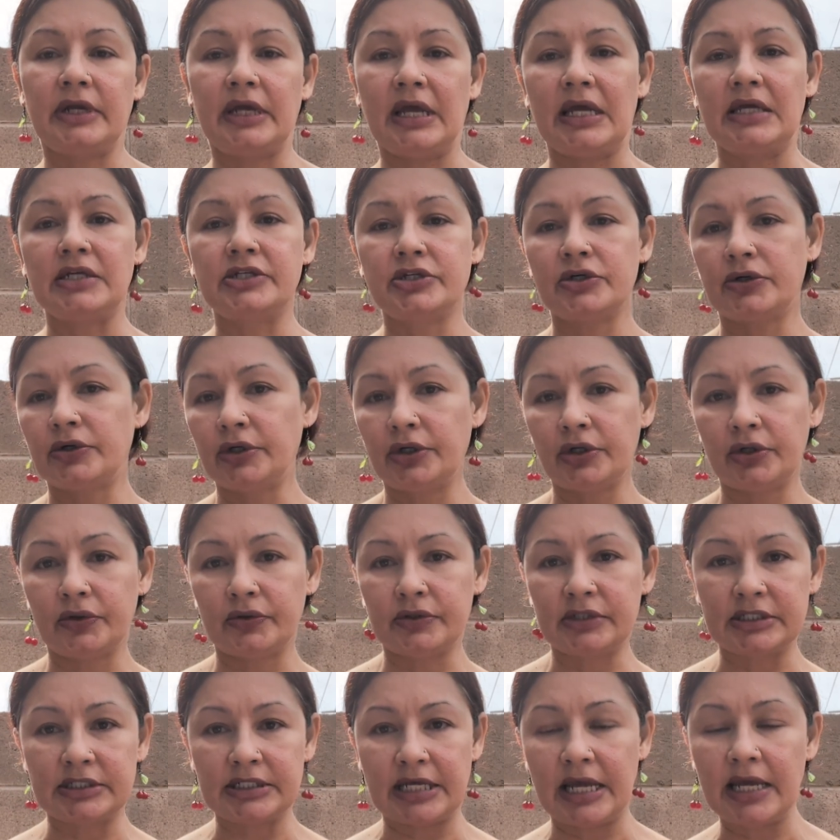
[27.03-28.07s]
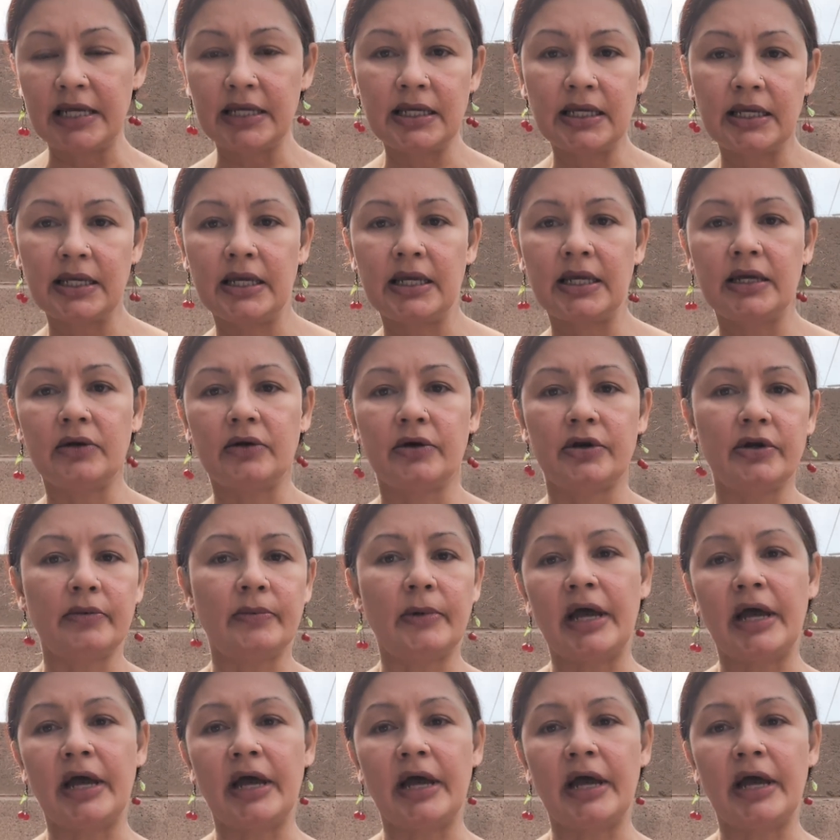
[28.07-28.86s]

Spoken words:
case you're new to taking it or you